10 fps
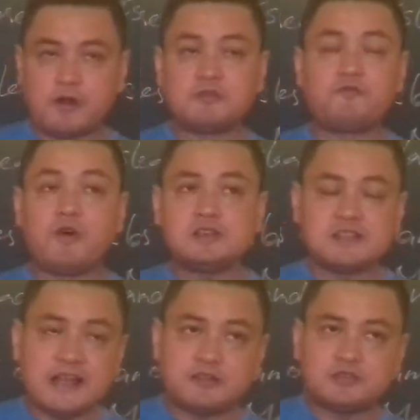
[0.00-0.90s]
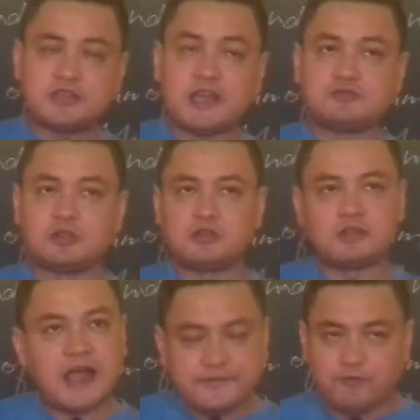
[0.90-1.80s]
From the first light of the day to the
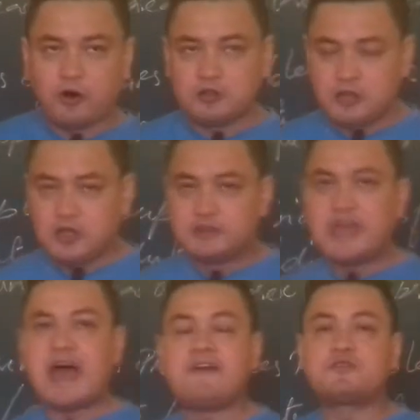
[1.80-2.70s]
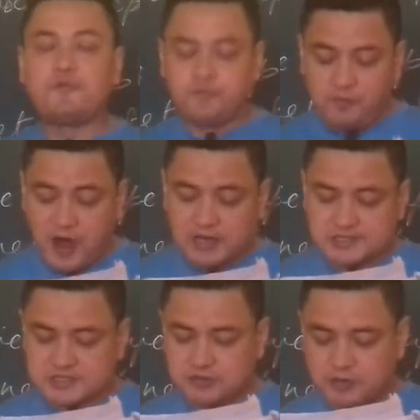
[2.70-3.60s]
nightfall, they have to
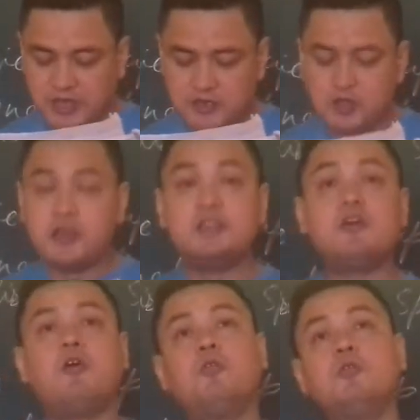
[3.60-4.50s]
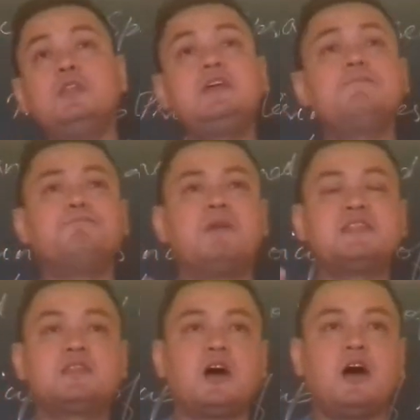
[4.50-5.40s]
fast, okay, in the holy
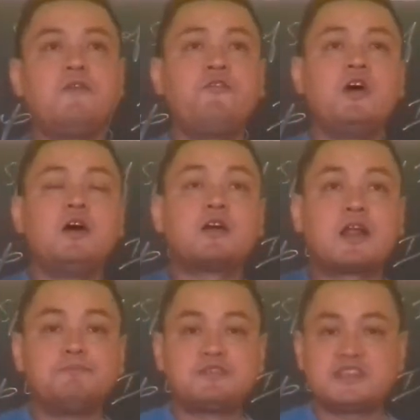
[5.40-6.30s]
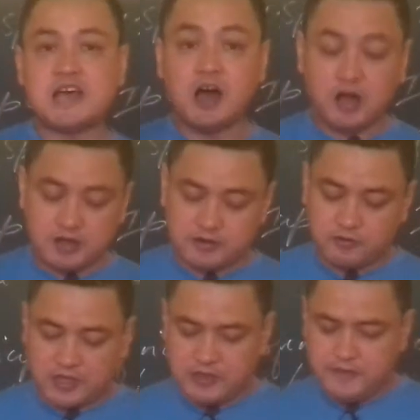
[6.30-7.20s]
month of Ramzan,
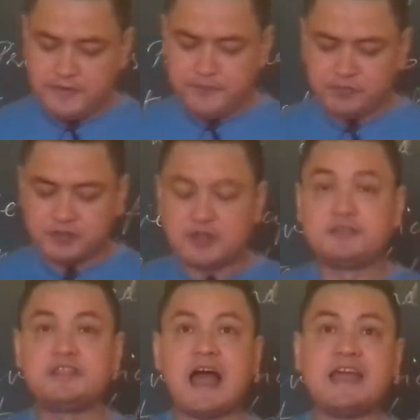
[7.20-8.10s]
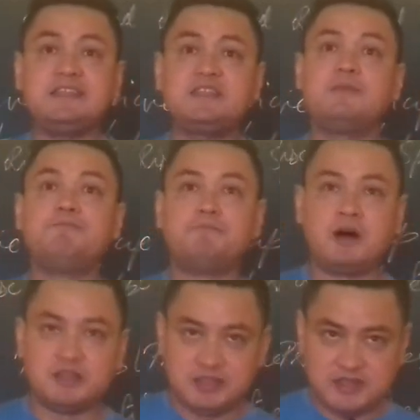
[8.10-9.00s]
okay, the ninth
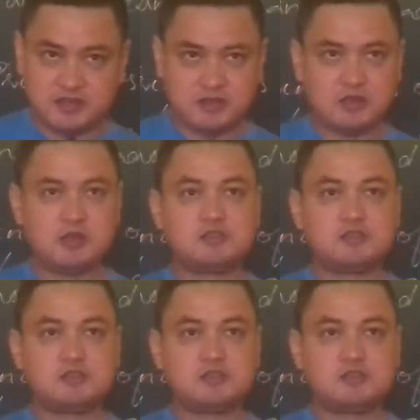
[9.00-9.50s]
month.